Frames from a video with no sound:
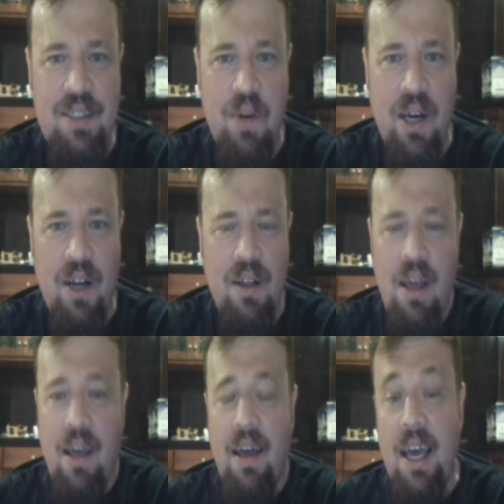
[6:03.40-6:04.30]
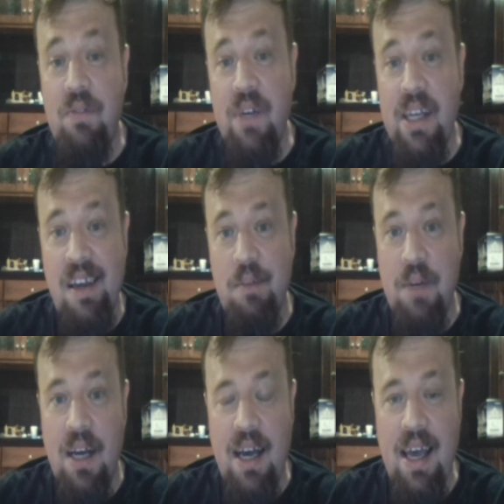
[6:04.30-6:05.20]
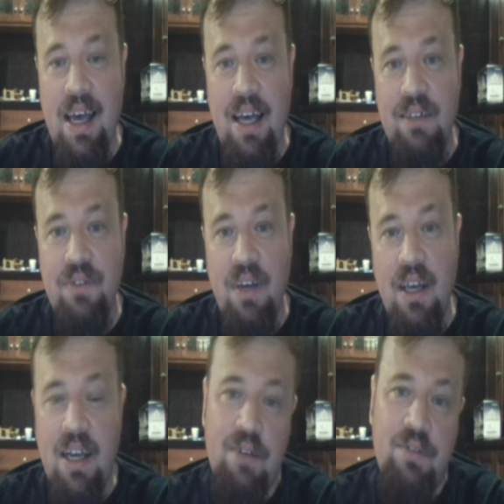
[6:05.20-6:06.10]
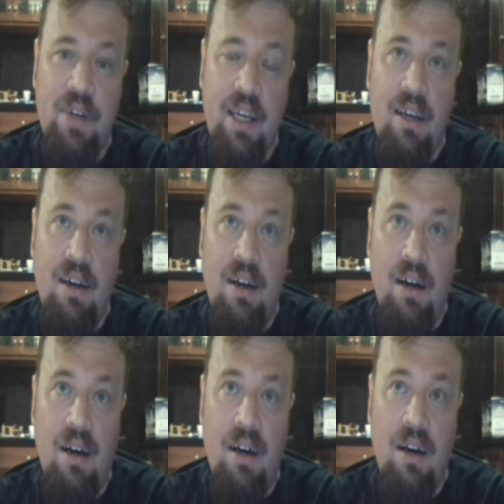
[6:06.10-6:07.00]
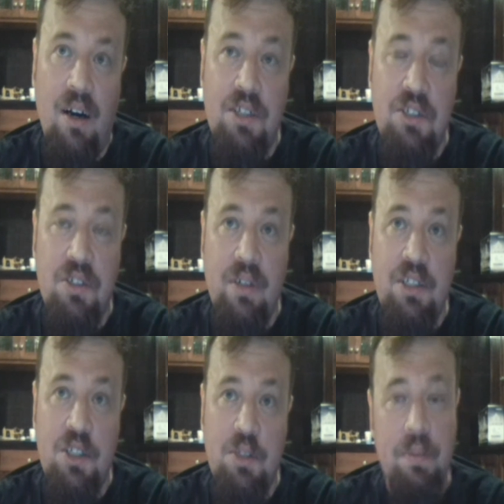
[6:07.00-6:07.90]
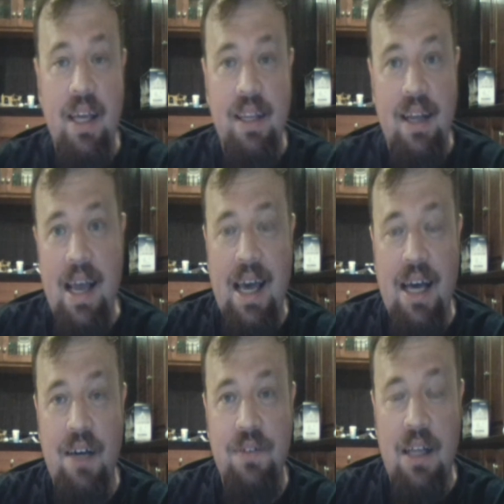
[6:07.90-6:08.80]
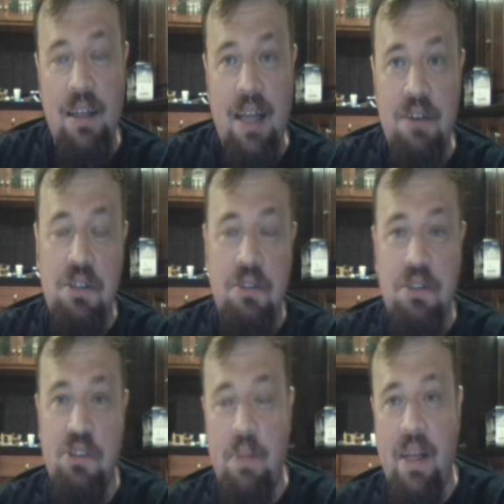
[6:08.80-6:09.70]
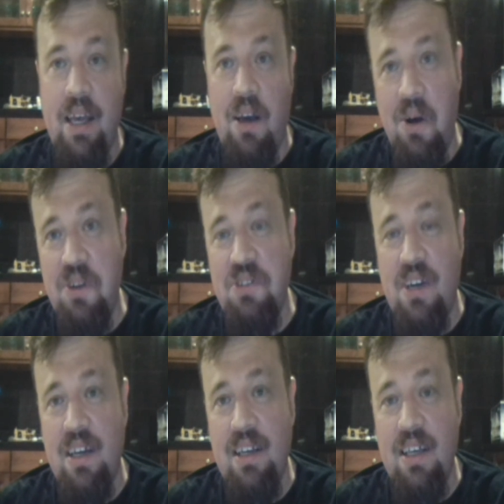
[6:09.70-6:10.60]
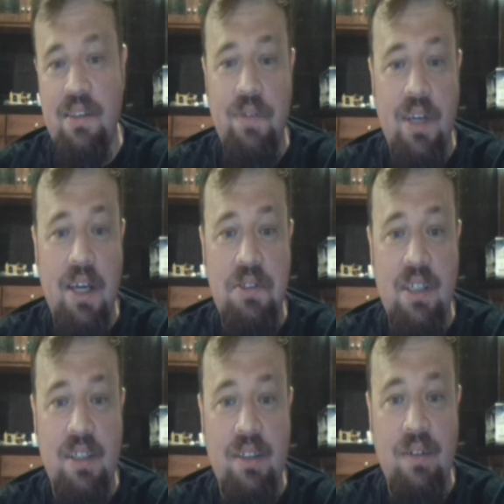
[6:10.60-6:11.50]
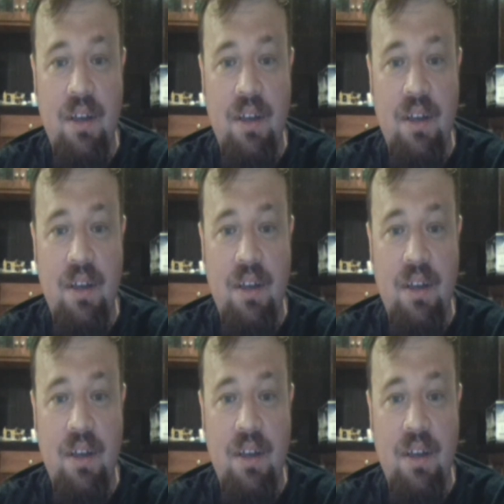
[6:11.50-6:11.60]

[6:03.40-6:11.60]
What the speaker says: as well. Every camera I have and every on-screen display that I have allows you to display a call sign in the video signal.